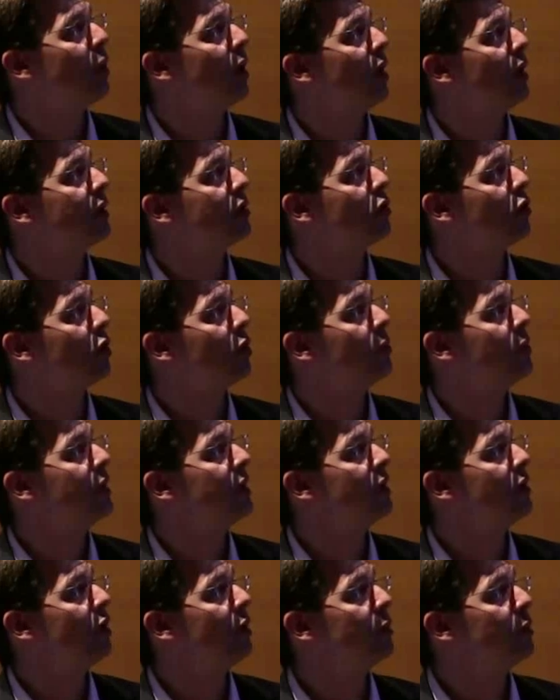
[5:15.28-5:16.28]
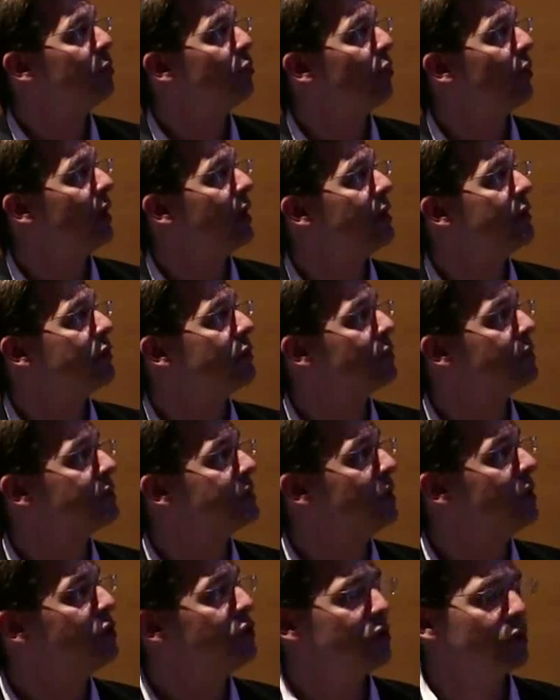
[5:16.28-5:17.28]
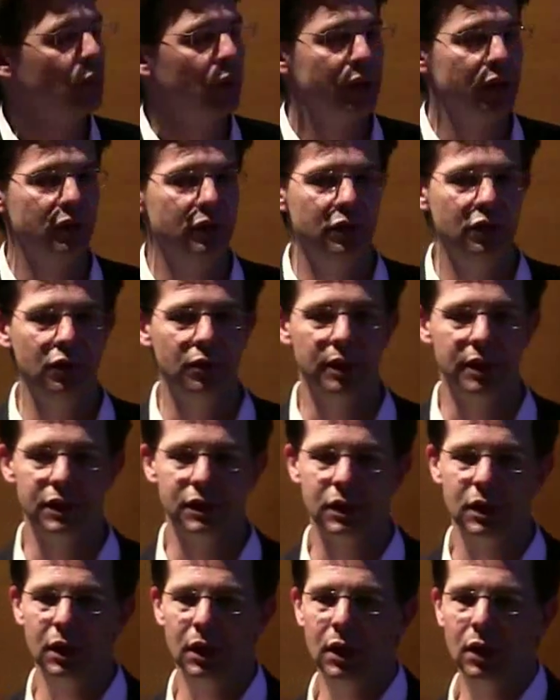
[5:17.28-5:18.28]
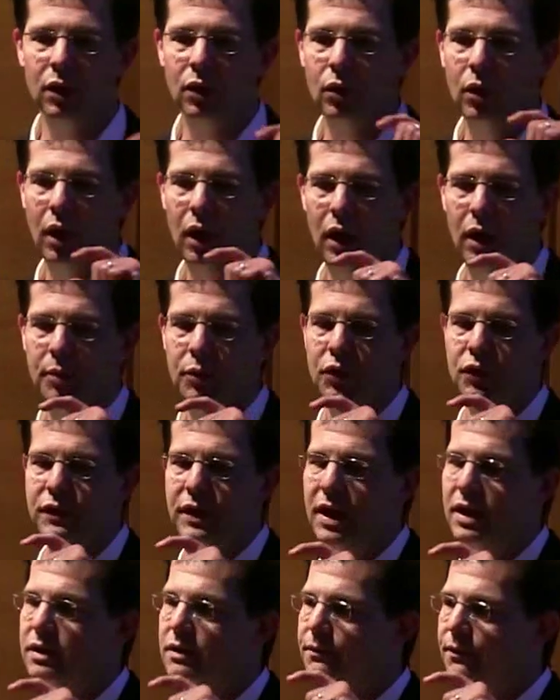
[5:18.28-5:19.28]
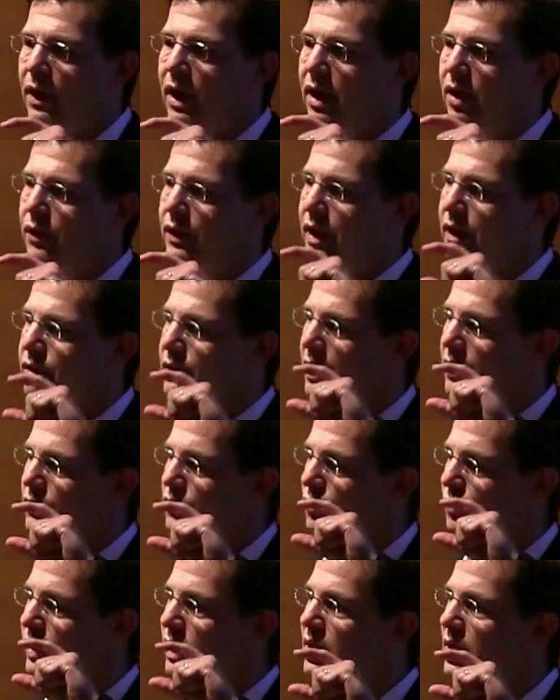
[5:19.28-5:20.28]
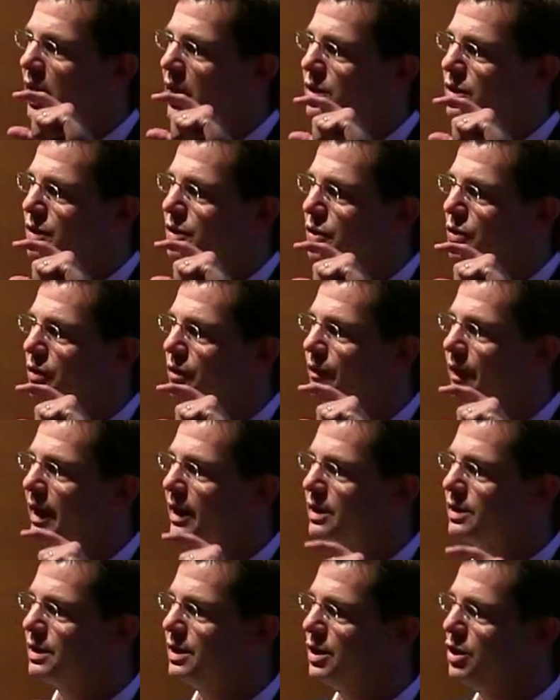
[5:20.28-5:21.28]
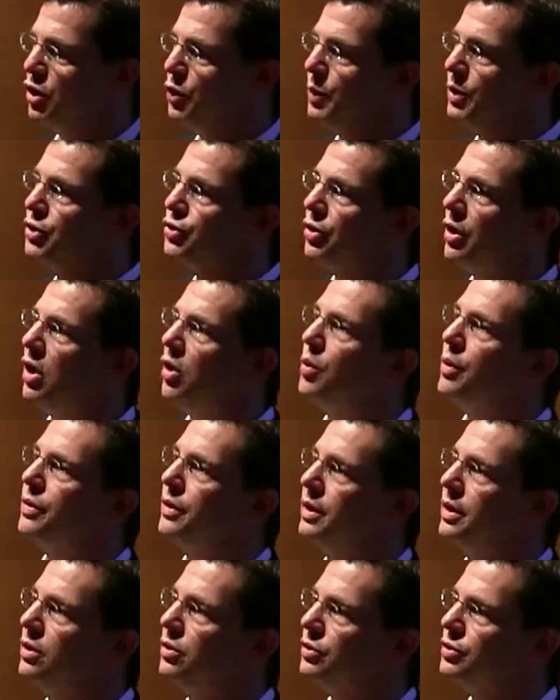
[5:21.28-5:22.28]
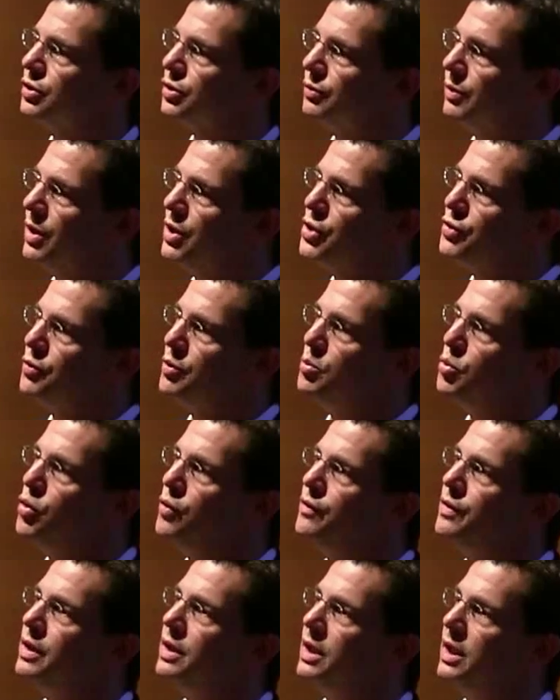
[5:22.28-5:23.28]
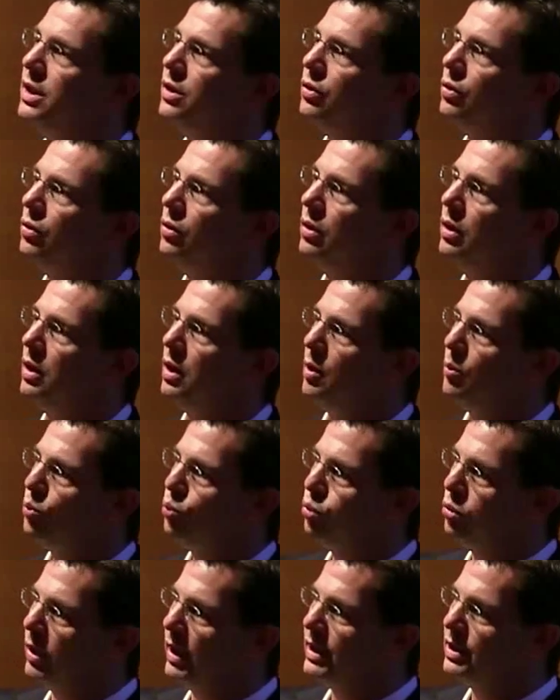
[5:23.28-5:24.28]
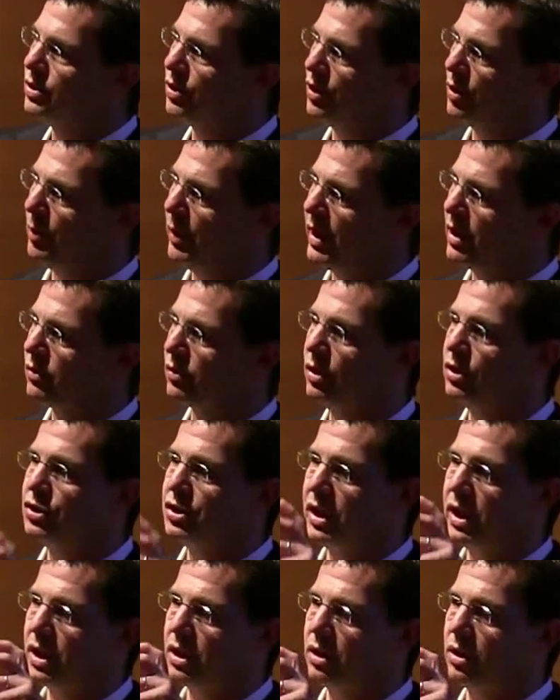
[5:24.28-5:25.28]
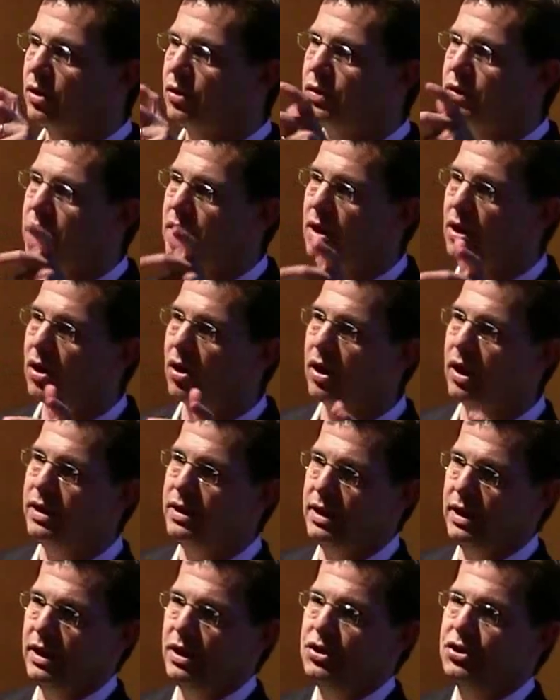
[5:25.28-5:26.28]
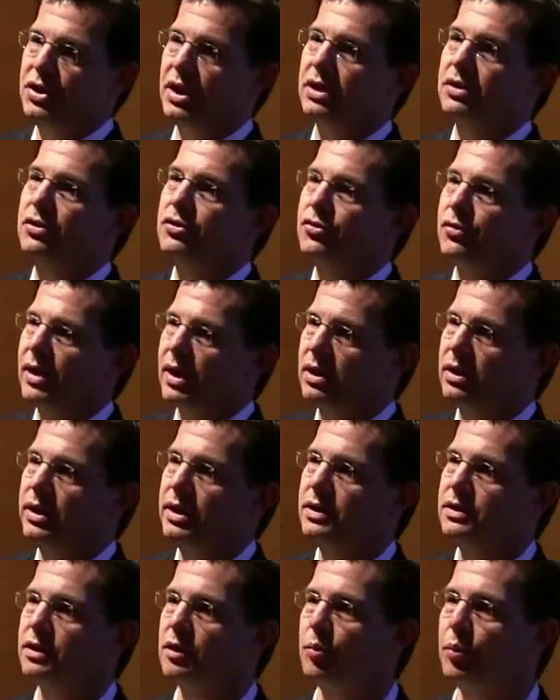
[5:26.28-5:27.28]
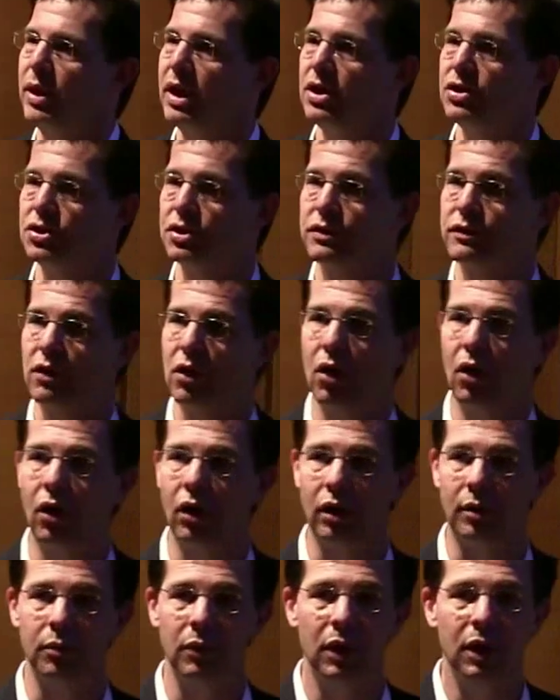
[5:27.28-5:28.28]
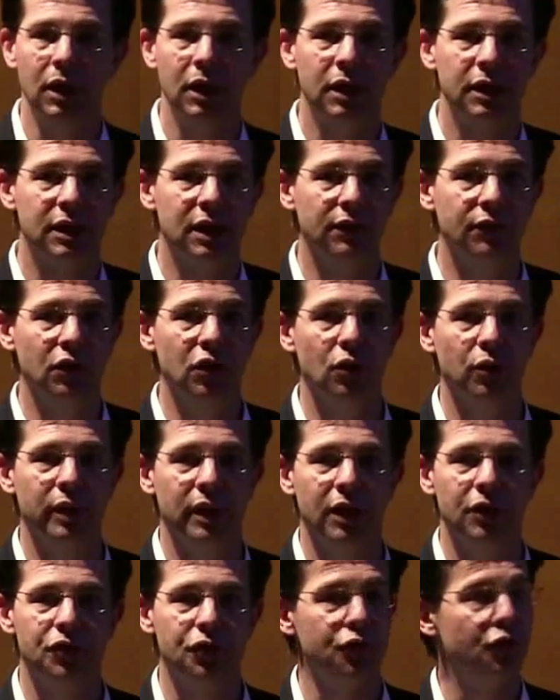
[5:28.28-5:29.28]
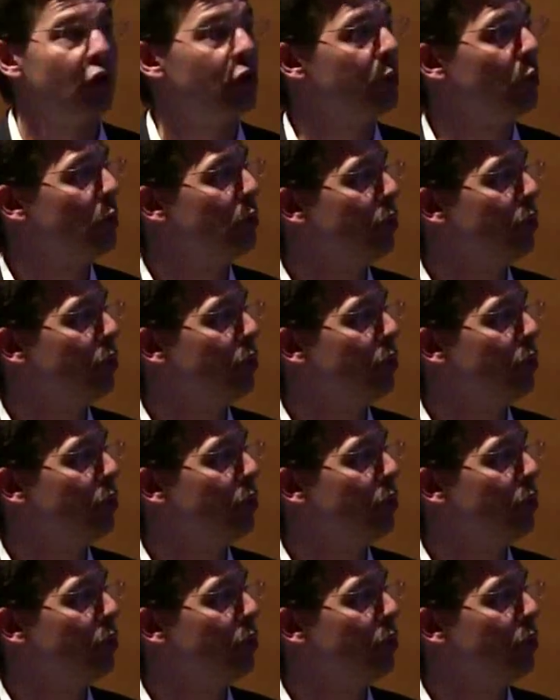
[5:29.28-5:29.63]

polycarbonate hub in place. So essentially what you do is you take the vial that has the reconstituted vaccine, you withdraw it with a needle syringe, remove the needle, place on the Micron Jet, clear the air, and then inject it directly into the patient's arm, giving you an intradermal